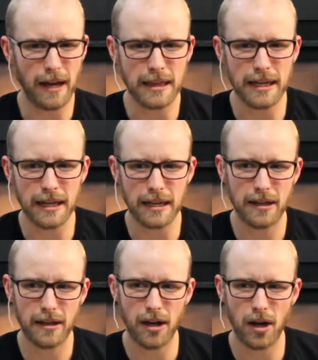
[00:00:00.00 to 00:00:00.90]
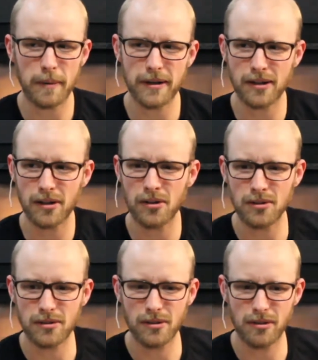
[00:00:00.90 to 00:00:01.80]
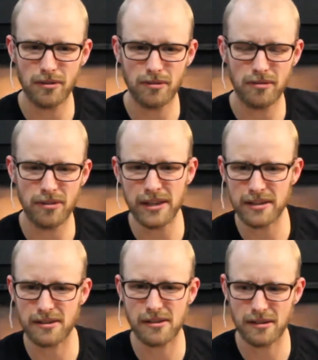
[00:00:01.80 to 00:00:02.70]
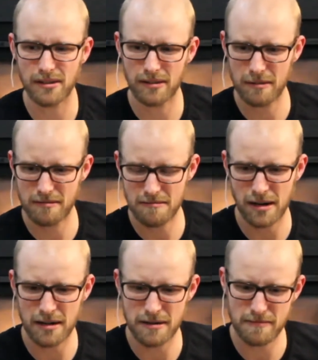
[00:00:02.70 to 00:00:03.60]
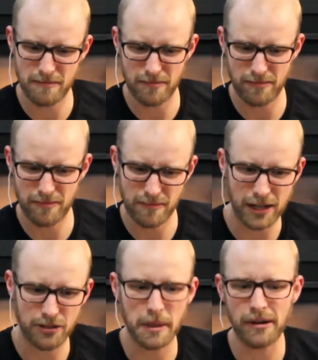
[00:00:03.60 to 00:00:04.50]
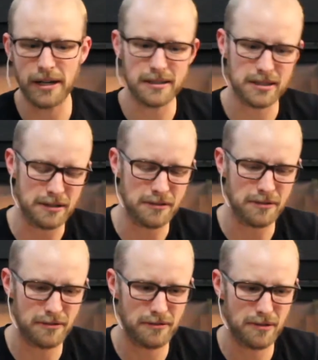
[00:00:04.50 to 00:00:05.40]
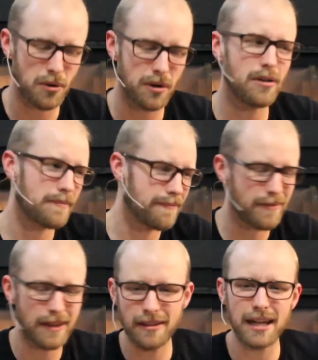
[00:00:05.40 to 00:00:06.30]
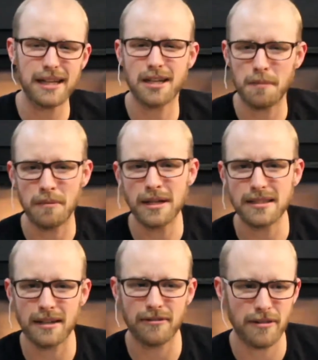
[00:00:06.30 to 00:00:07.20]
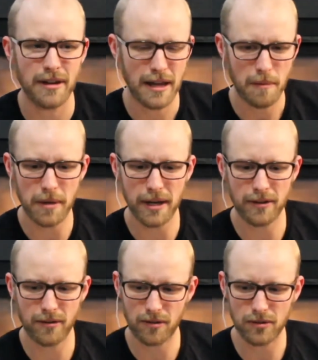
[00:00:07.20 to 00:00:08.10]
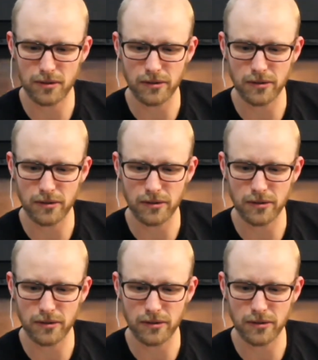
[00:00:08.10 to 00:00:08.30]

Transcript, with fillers: I think up until this um, experience of, or in the last couple months, I've been